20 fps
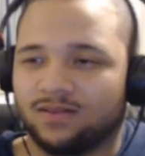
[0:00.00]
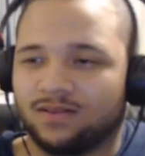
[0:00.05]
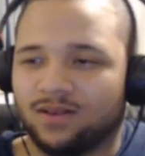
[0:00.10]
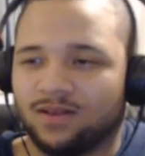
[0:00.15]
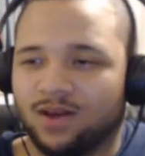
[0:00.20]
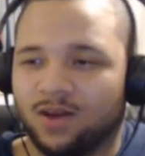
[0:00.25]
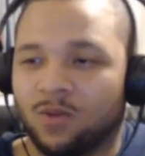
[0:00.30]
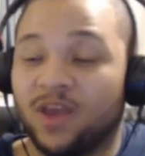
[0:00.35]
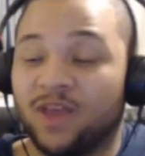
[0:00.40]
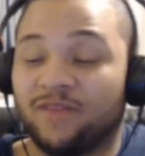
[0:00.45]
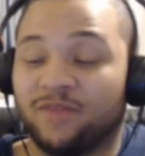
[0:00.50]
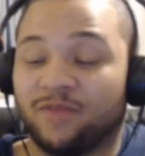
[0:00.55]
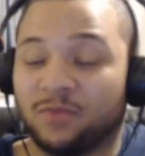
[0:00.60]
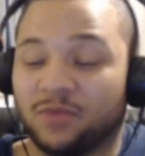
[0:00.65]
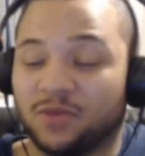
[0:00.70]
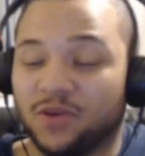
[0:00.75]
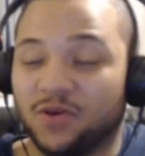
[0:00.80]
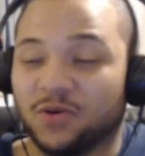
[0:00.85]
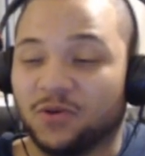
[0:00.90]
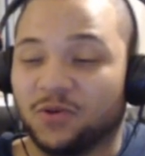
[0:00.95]
Away
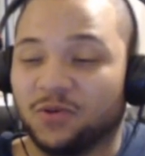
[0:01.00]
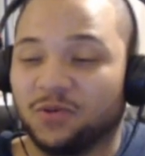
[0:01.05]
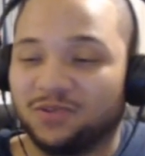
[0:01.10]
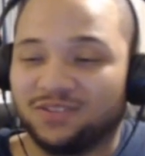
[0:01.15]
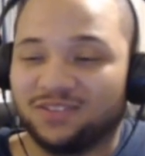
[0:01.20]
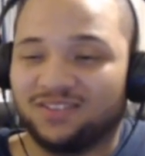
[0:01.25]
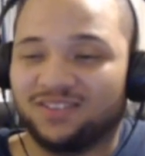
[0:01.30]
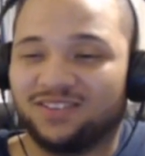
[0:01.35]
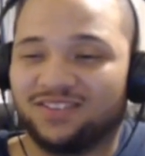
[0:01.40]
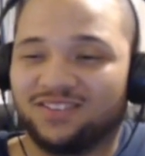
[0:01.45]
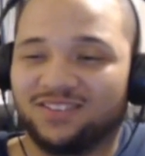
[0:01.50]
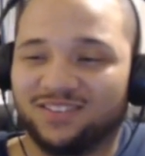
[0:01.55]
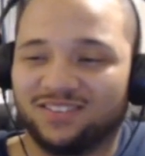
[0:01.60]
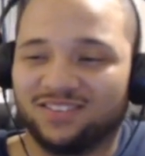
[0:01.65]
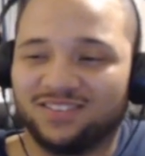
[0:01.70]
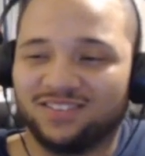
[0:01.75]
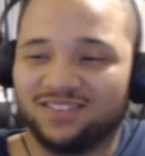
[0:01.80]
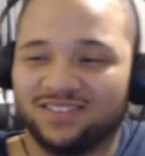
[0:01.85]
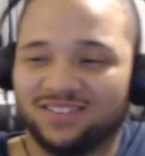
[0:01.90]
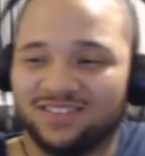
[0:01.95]
from you.
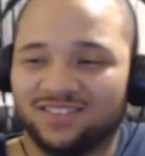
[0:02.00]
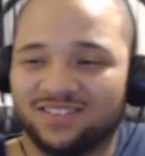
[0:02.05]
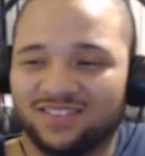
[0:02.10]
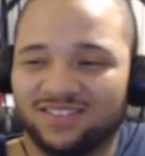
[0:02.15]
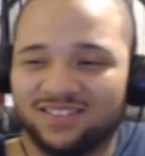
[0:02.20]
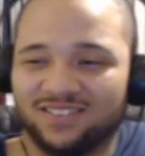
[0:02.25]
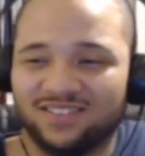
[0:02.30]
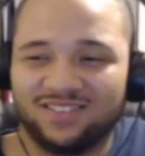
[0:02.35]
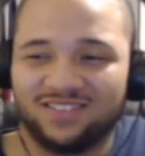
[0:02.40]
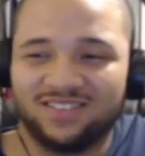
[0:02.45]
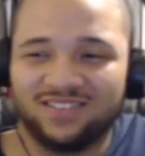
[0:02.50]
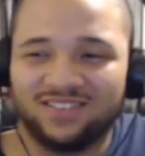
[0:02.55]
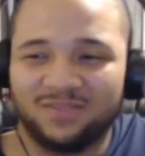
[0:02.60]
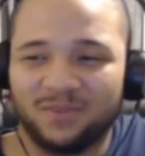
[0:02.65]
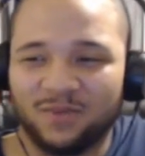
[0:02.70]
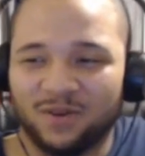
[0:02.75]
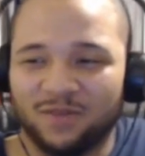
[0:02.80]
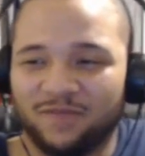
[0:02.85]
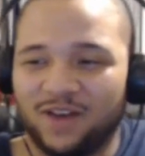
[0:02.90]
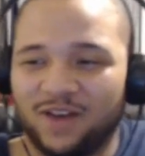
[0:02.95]
I'm
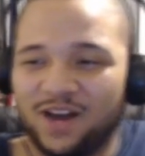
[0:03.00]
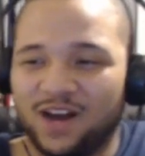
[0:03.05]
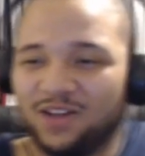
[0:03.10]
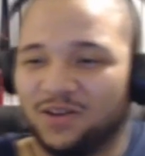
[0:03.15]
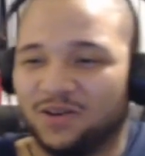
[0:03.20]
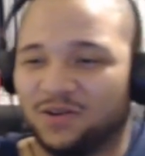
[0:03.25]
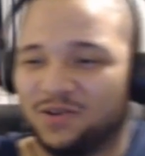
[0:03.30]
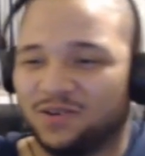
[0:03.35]
gonna follow.